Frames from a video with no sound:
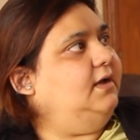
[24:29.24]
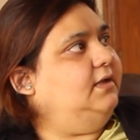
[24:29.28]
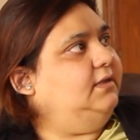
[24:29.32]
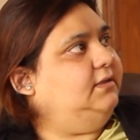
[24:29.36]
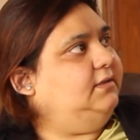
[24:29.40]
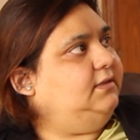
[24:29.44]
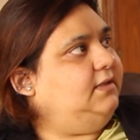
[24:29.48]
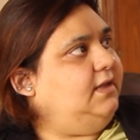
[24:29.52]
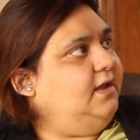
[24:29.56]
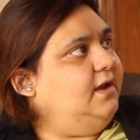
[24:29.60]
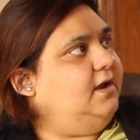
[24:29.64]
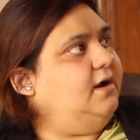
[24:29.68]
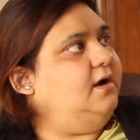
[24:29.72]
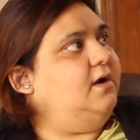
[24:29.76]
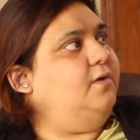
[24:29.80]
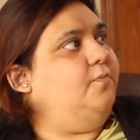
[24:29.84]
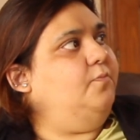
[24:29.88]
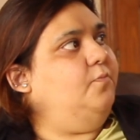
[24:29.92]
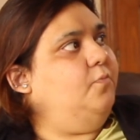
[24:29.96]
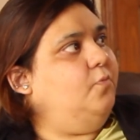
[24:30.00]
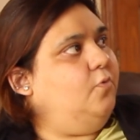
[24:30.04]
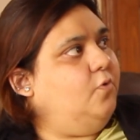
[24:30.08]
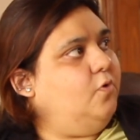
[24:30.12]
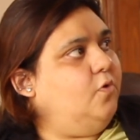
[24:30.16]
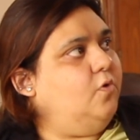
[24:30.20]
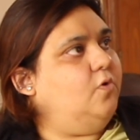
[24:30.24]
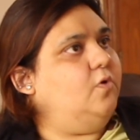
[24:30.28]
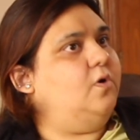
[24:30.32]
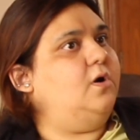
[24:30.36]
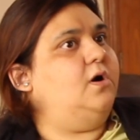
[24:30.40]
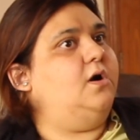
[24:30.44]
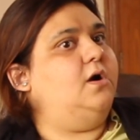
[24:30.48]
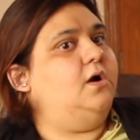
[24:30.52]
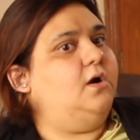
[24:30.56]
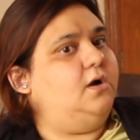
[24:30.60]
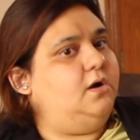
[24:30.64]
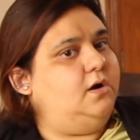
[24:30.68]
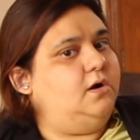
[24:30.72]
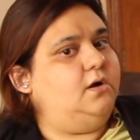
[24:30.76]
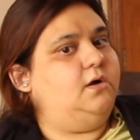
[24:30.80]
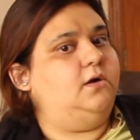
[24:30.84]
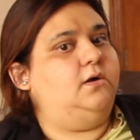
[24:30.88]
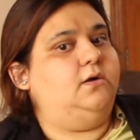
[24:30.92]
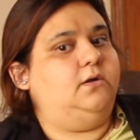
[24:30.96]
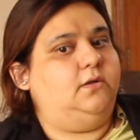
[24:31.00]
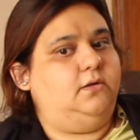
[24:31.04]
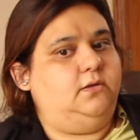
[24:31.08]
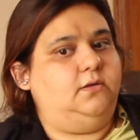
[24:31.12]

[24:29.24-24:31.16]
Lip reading: they are more